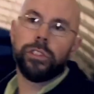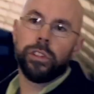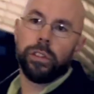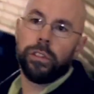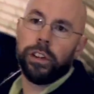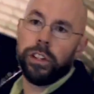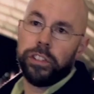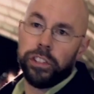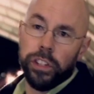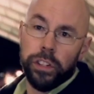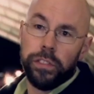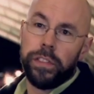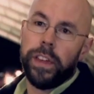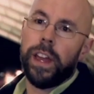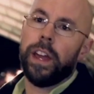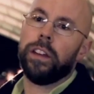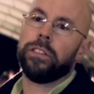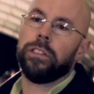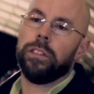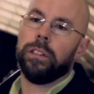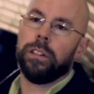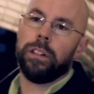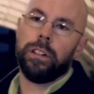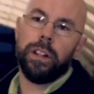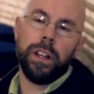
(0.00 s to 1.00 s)
During
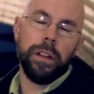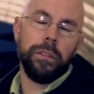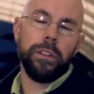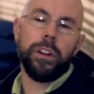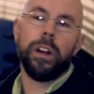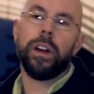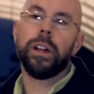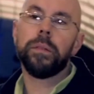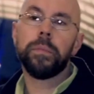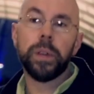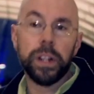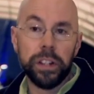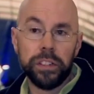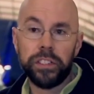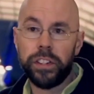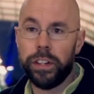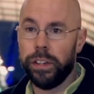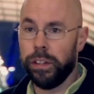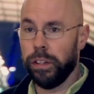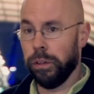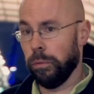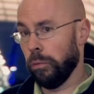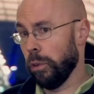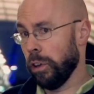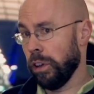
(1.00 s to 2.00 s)
2011, I'd been
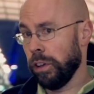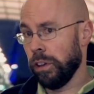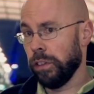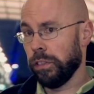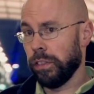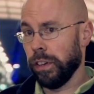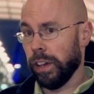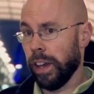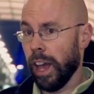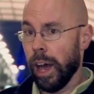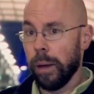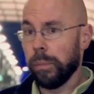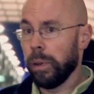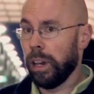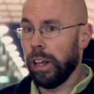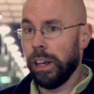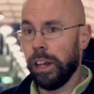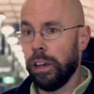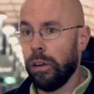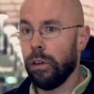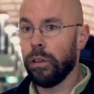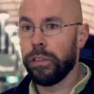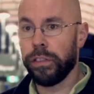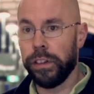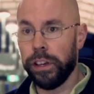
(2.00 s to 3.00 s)
dealing with a couple of
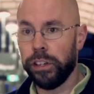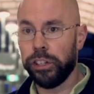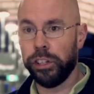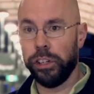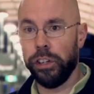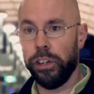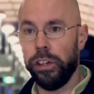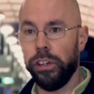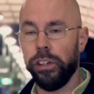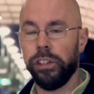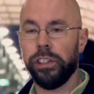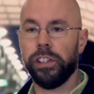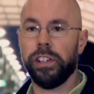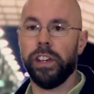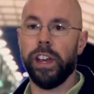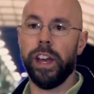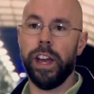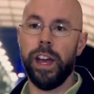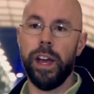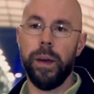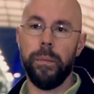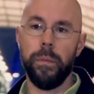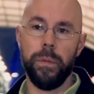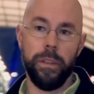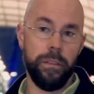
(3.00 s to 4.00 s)
health issues.
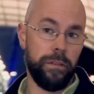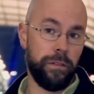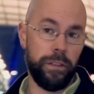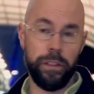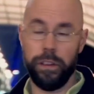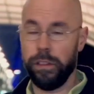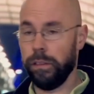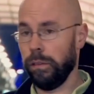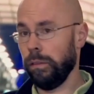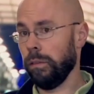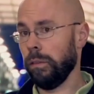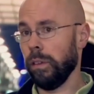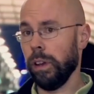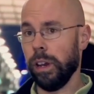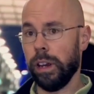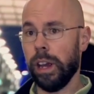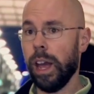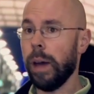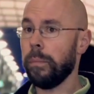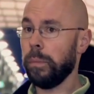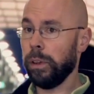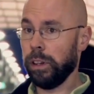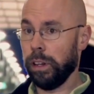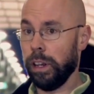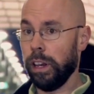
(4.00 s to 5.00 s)
For a
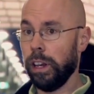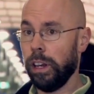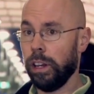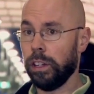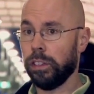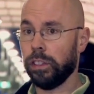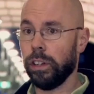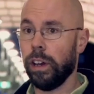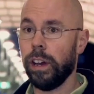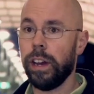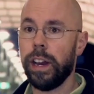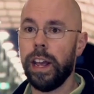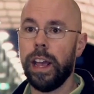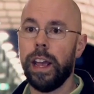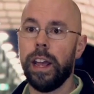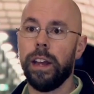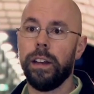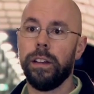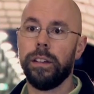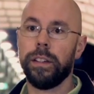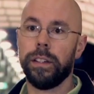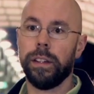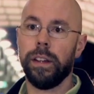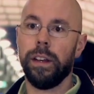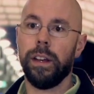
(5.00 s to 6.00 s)
couple of years, I'd had
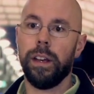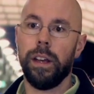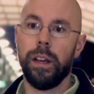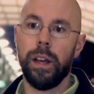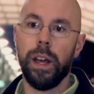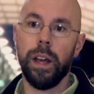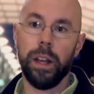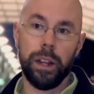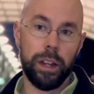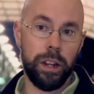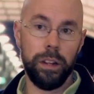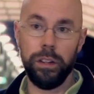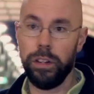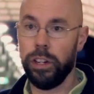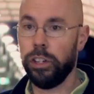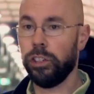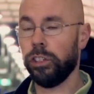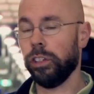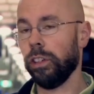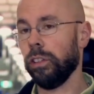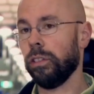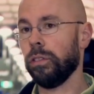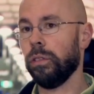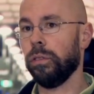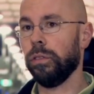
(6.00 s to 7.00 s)
a
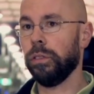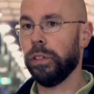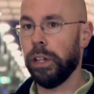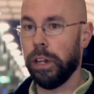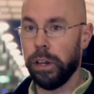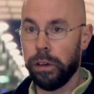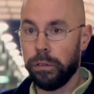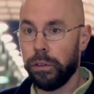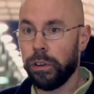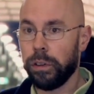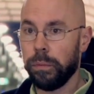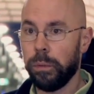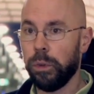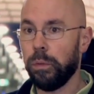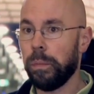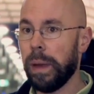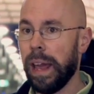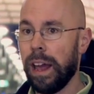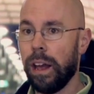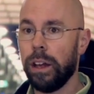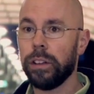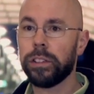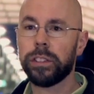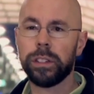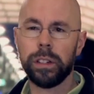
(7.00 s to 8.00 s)
condition called irritable
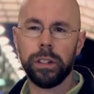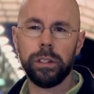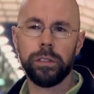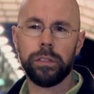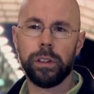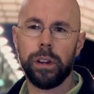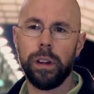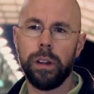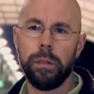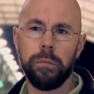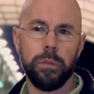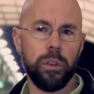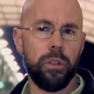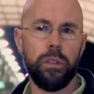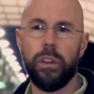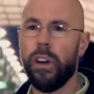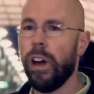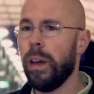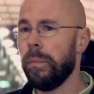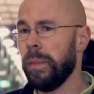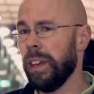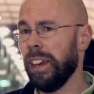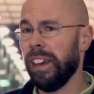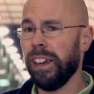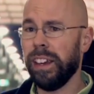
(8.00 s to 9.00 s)
bowel syndrome, or
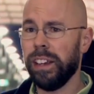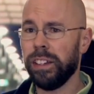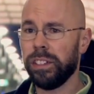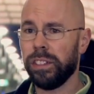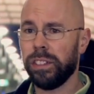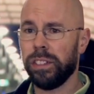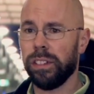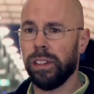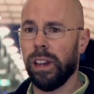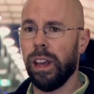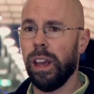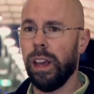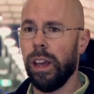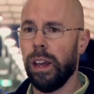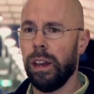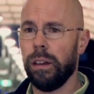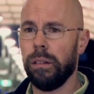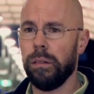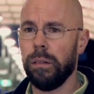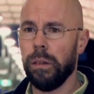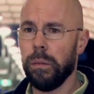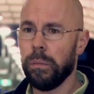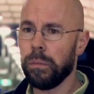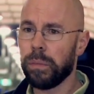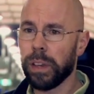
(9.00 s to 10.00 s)
IBS. And
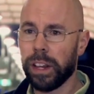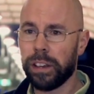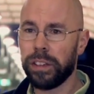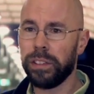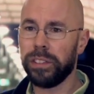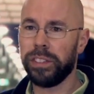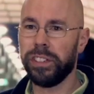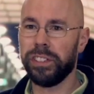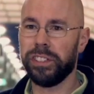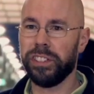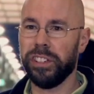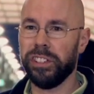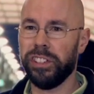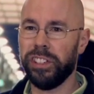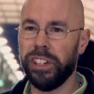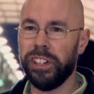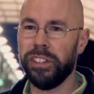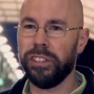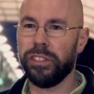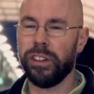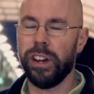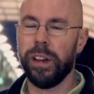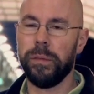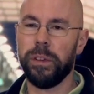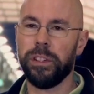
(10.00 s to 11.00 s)
because it's a
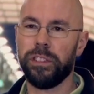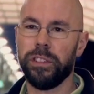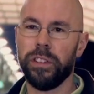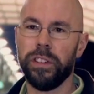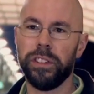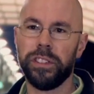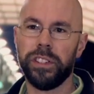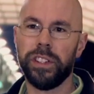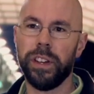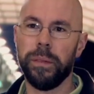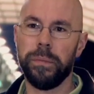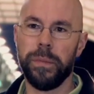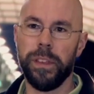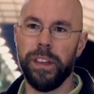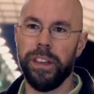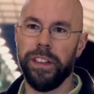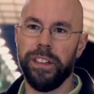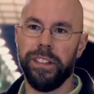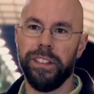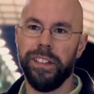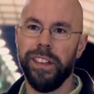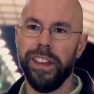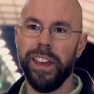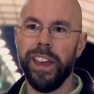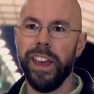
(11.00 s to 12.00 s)
syndrome, it's not something
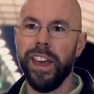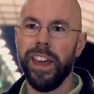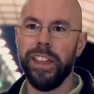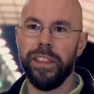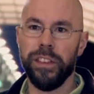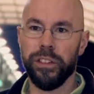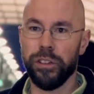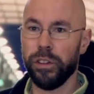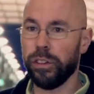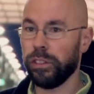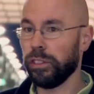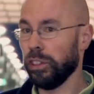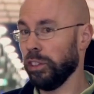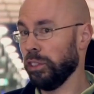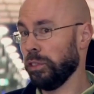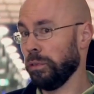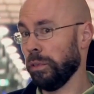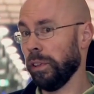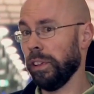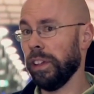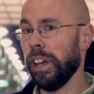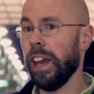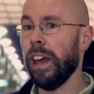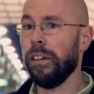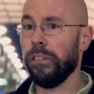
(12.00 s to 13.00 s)
the doctors
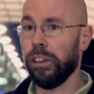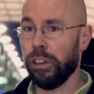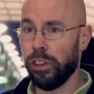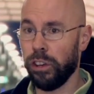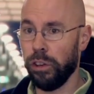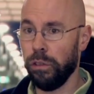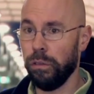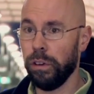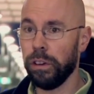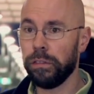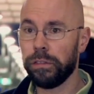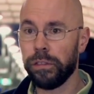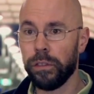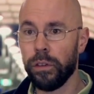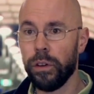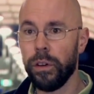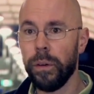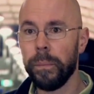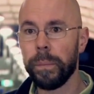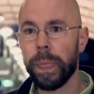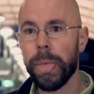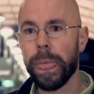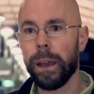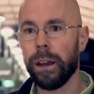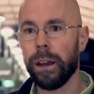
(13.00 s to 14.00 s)
really have a cure for.